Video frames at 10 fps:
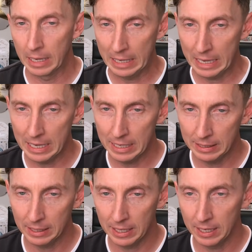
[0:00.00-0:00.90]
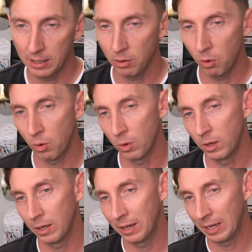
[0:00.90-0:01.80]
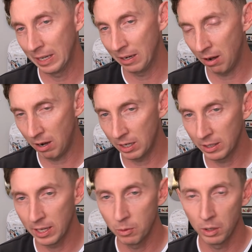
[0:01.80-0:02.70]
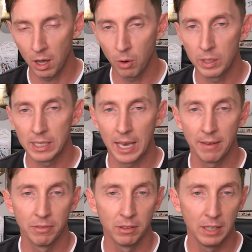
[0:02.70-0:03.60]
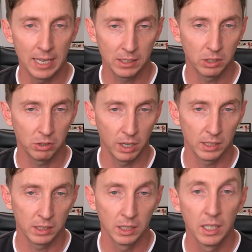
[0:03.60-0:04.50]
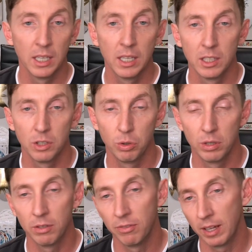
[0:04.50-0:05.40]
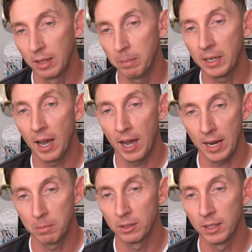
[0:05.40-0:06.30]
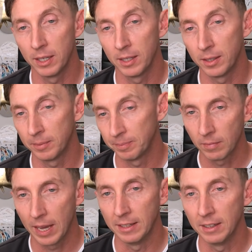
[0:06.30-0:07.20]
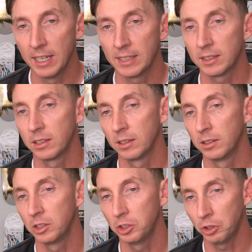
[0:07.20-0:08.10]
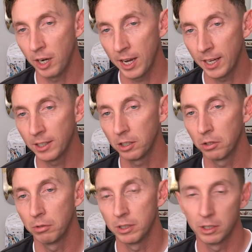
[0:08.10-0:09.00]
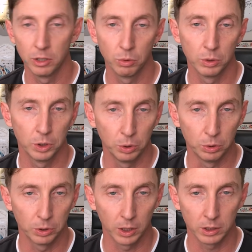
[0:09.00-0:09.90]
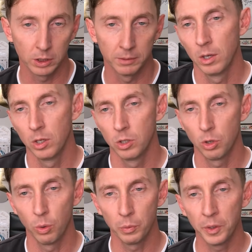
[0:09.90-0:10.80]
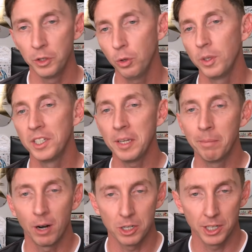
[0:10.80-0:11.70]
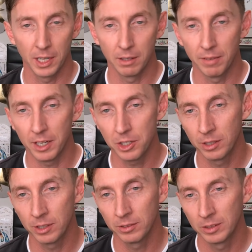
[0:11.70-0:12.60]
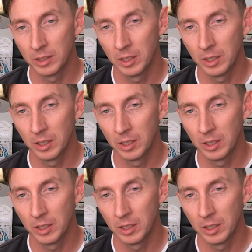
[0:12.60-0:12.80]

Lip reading: an inlay or an onlay will always have less stress to the developing hybrid layer and less strain to the residual tooth structure. So when we do a deep margin elevation,